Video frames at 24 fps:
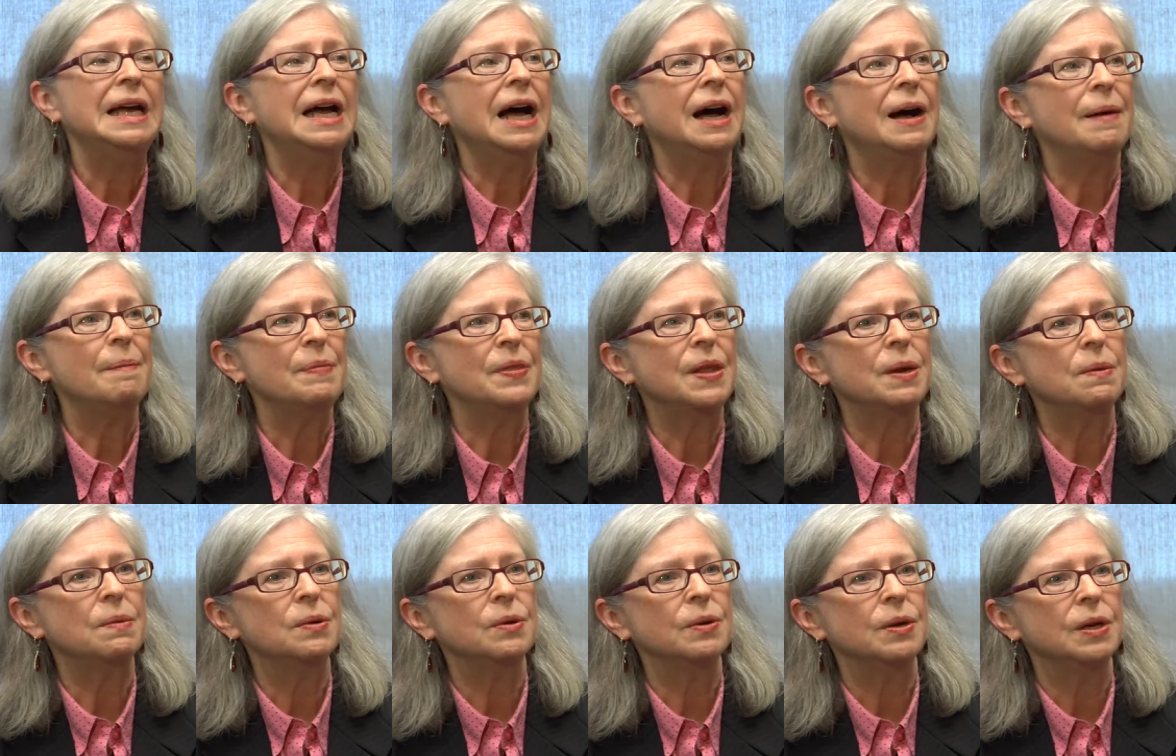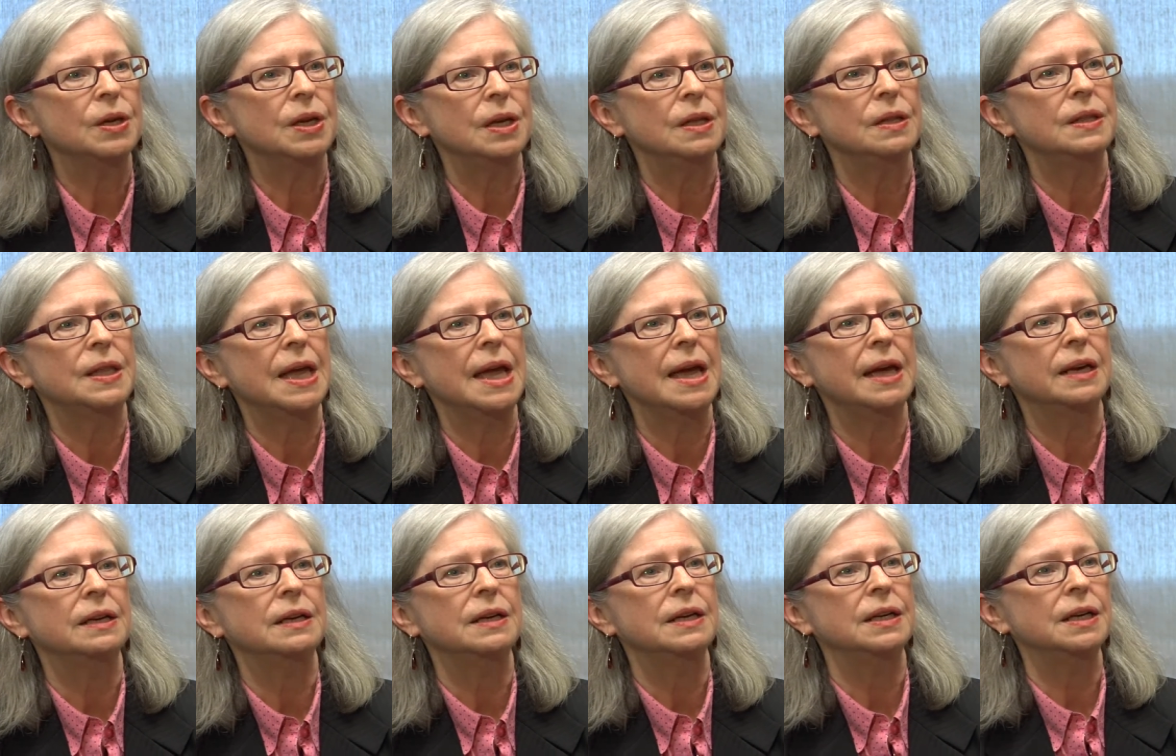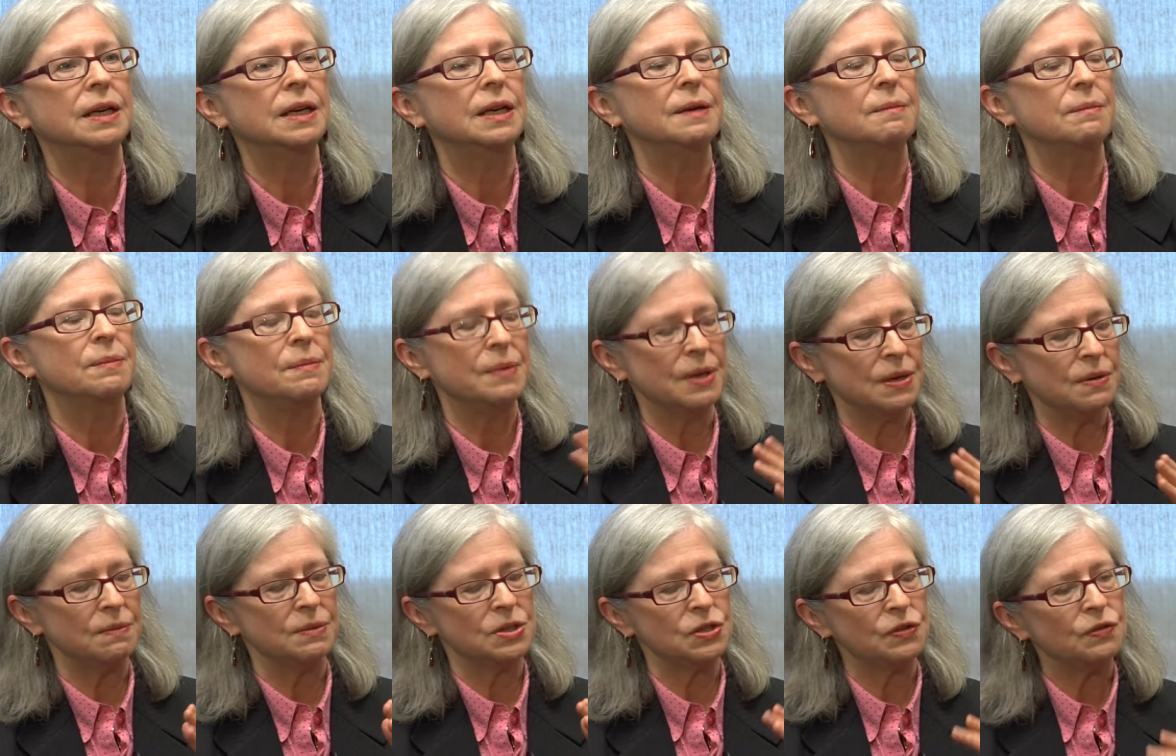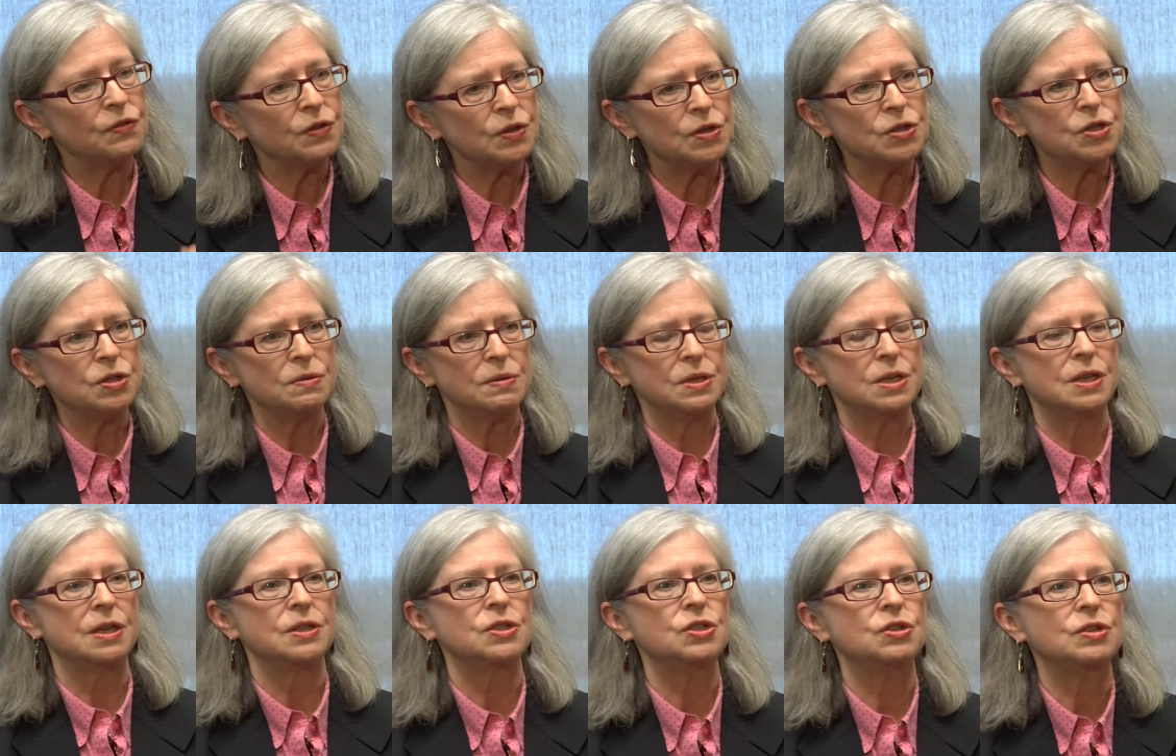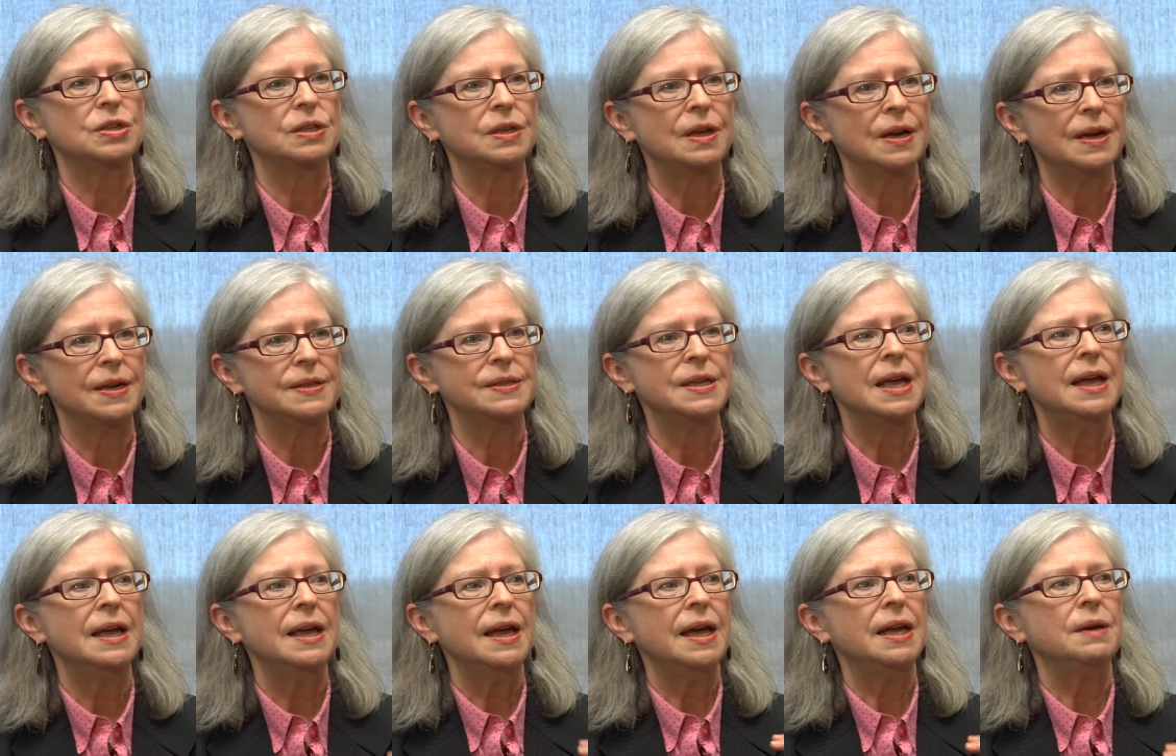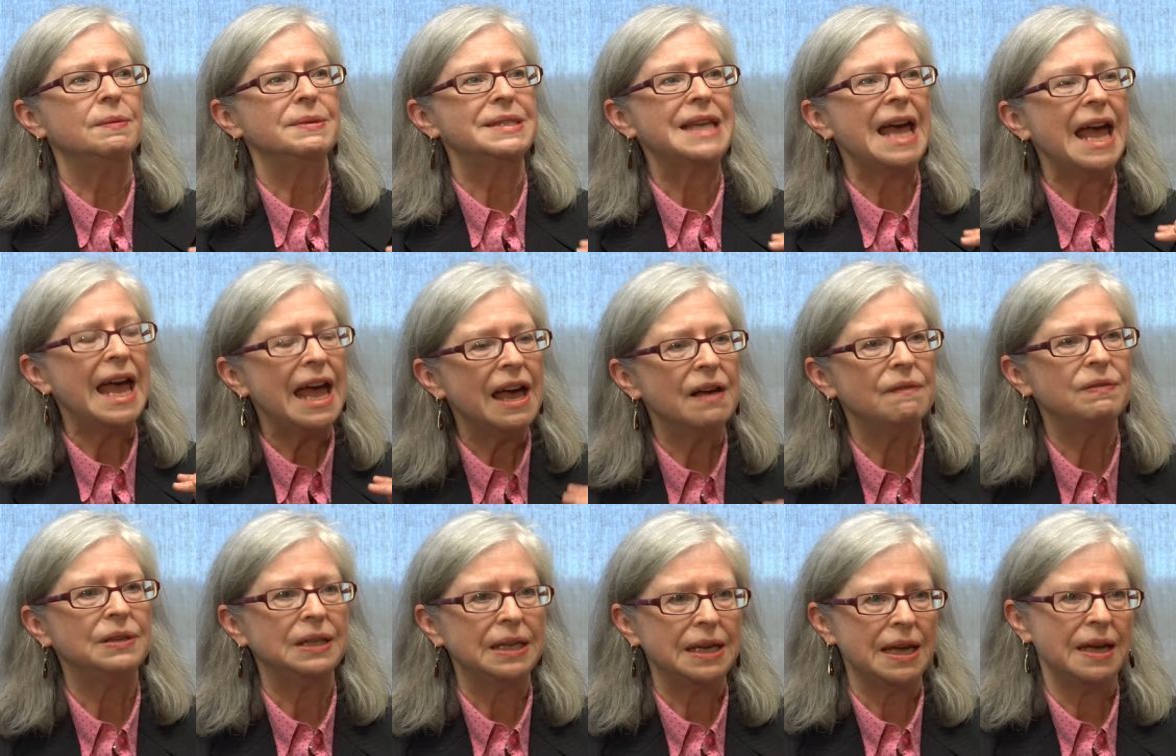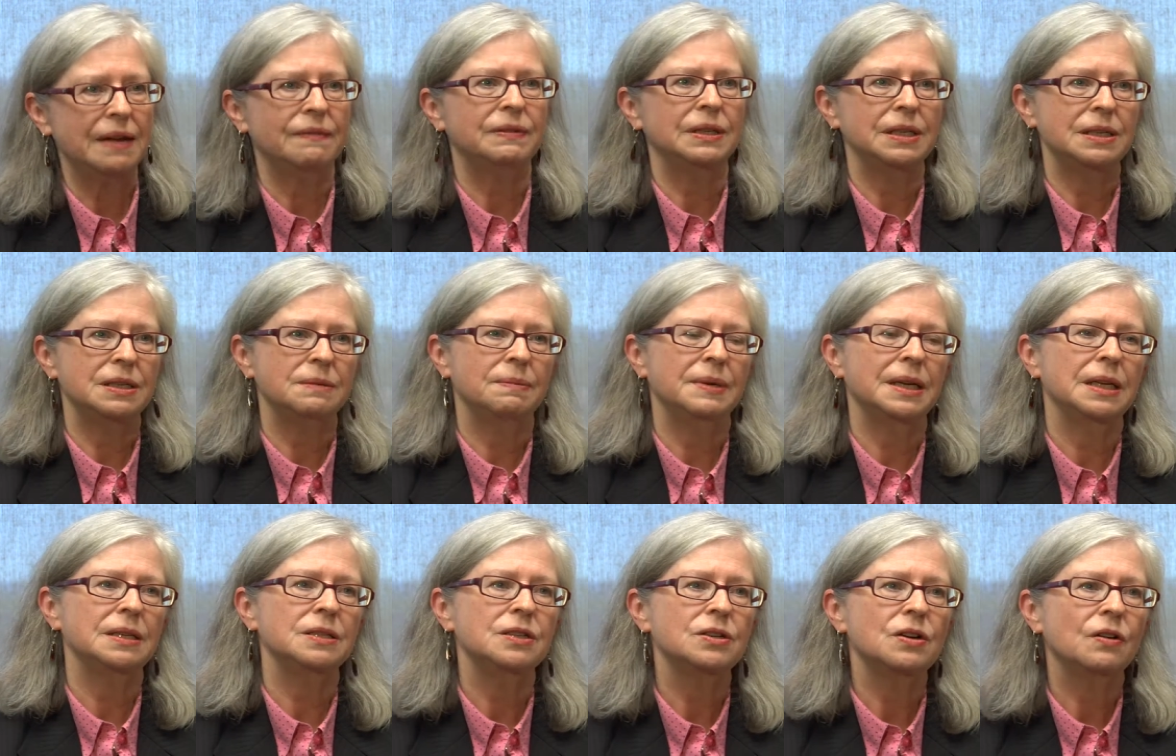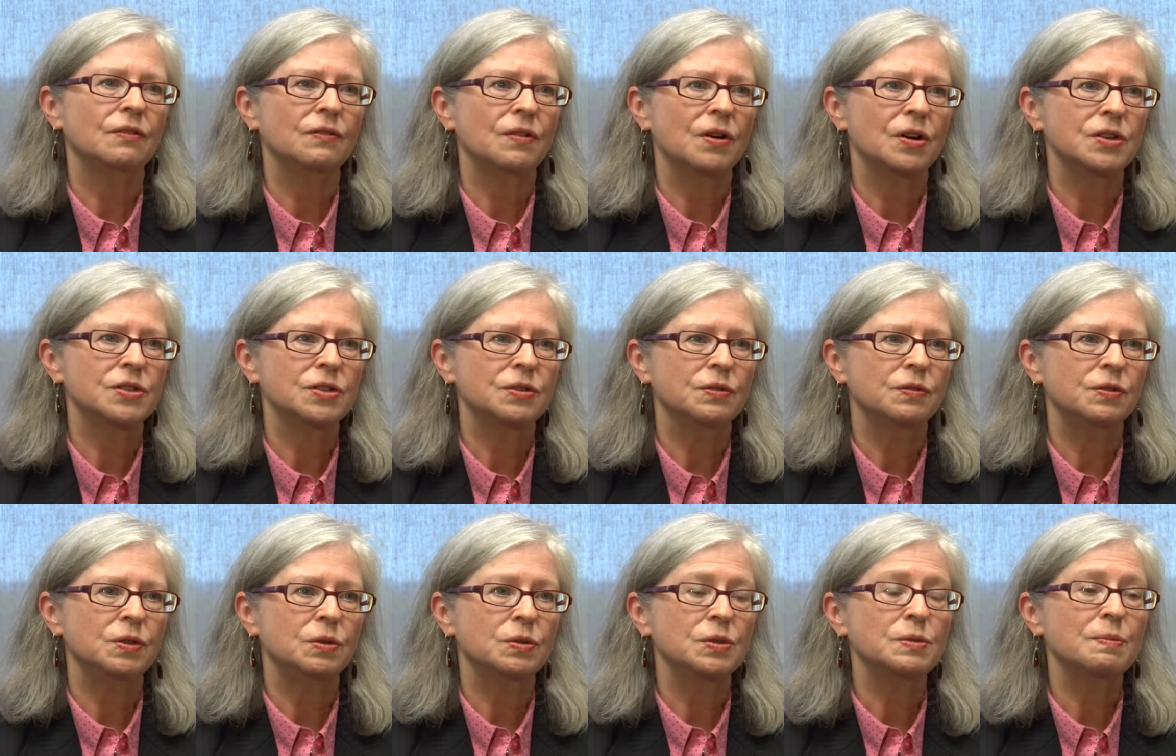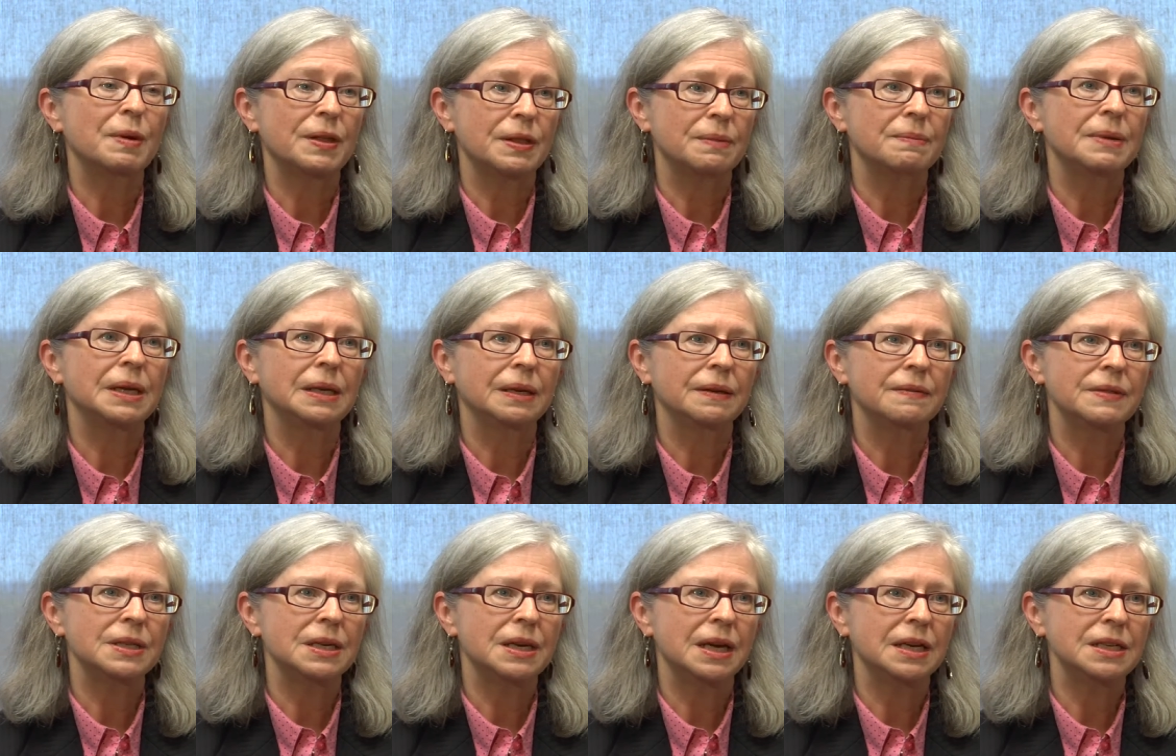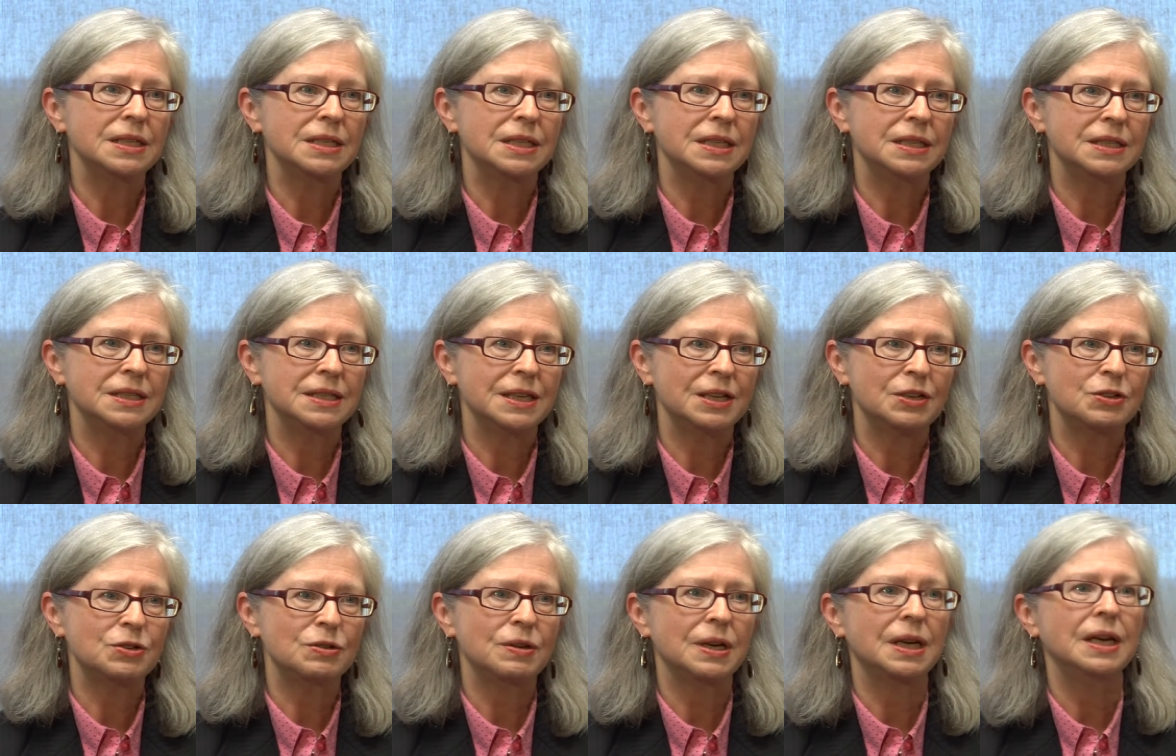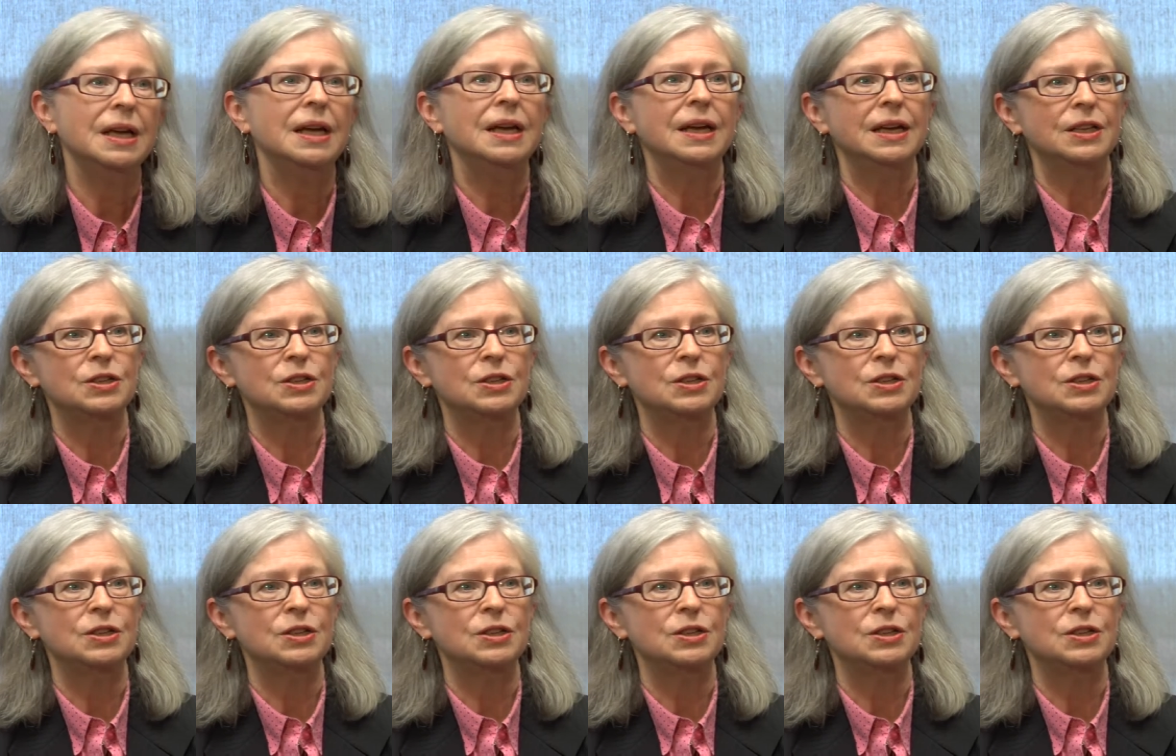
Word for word: um, they were, they had, uh, Britain was the first to industrialize and it was heavily, heavily dependent on fossil fuels by the middle of the 19th century.